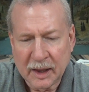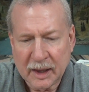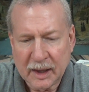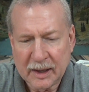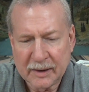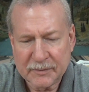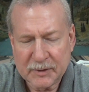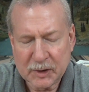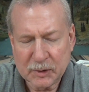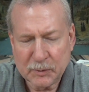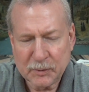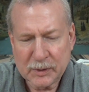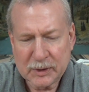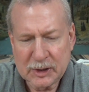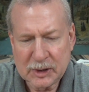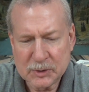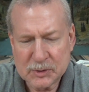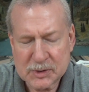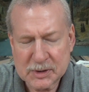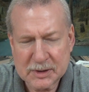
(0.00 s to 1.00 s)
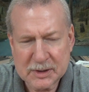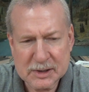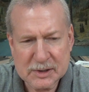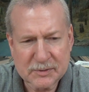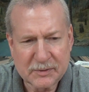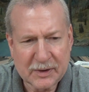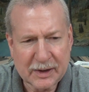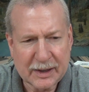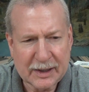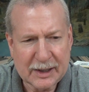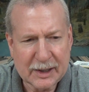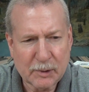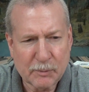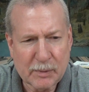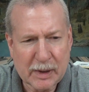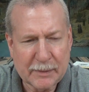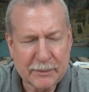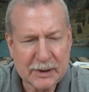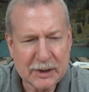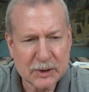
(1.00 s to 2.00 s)
If you're using this video,
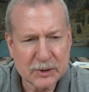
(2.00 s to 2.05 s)
maybe